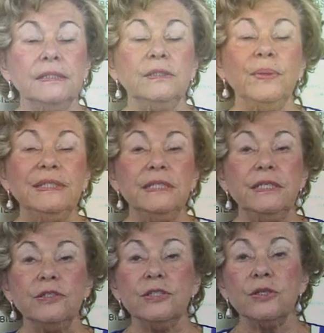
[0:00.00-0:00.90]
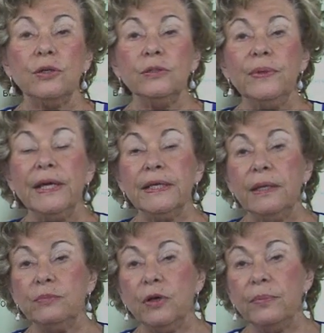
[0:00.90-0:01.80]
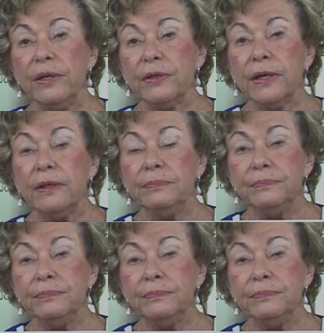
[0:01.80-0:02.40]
20 years old when I came to America.